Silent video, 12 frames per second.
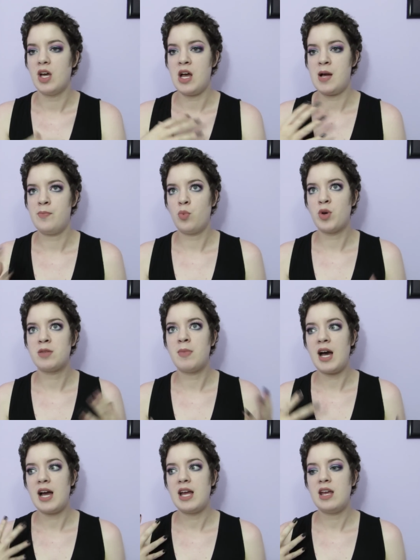With
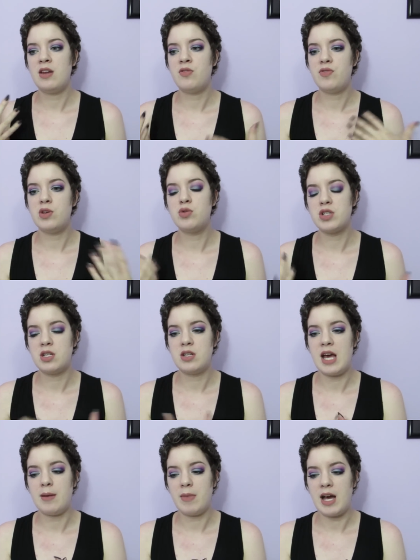my infusion
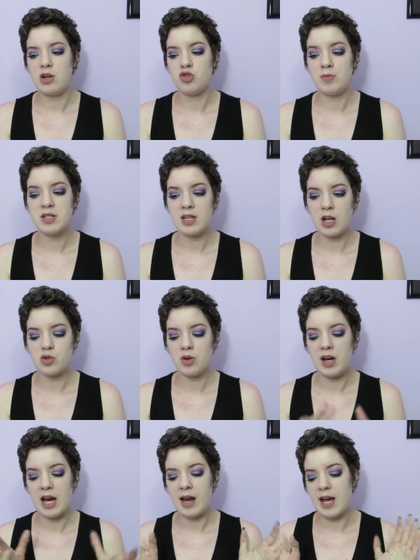and my treatment schedule,
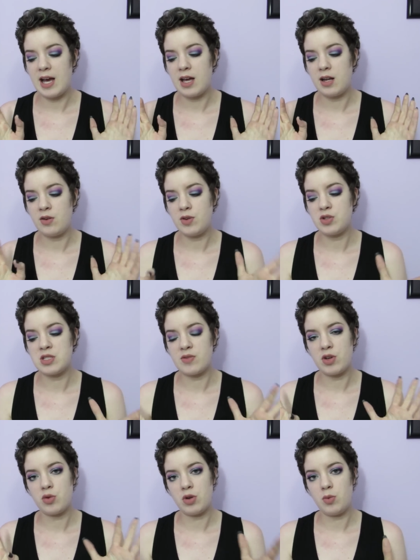I had infusions
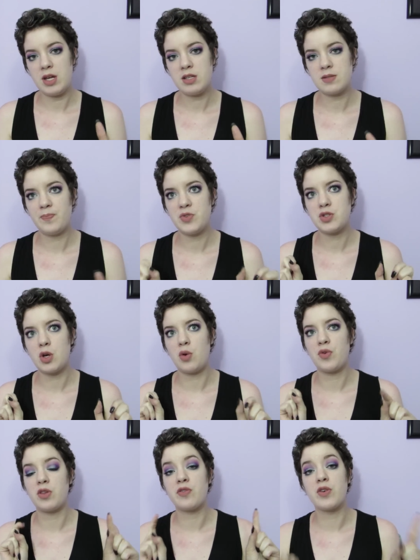every 3 weeks. So
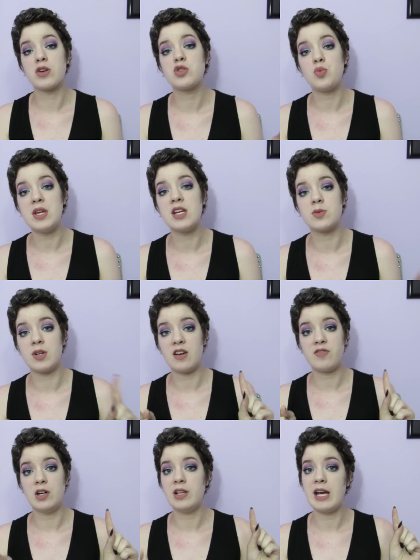for the first week is when I
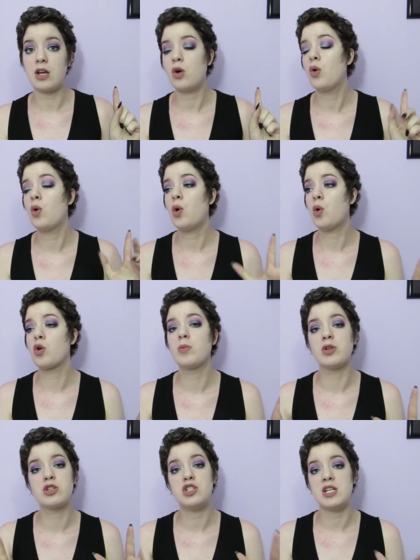felt like
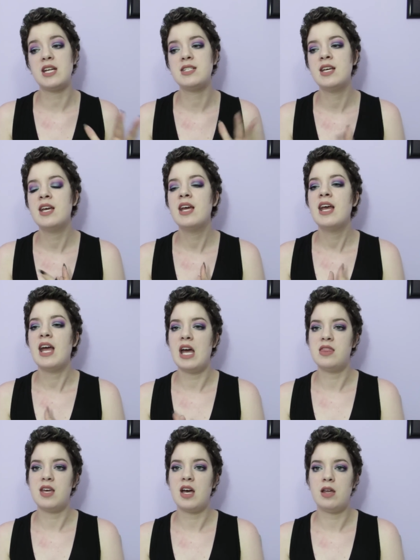horrible shit,
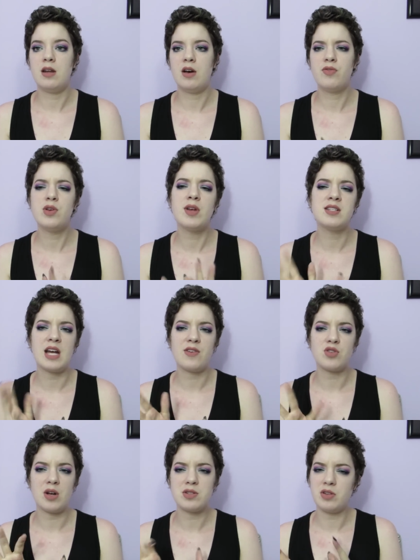and then a few days
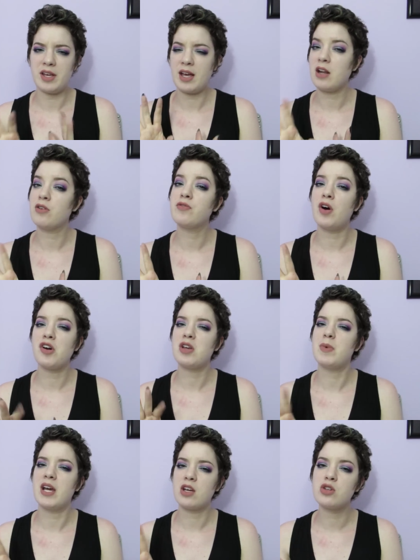after I was still like kind of foggy,
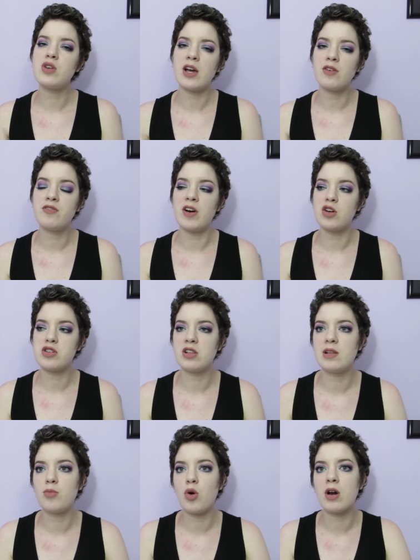but I could function a
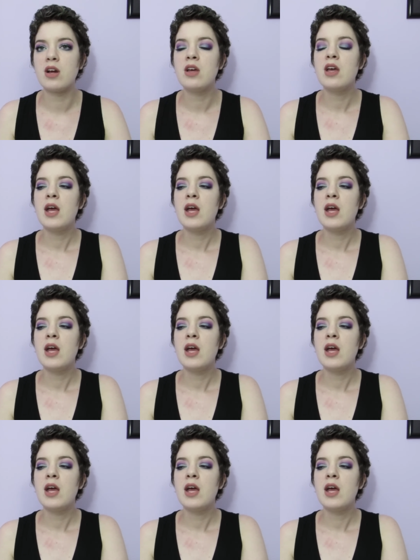little more.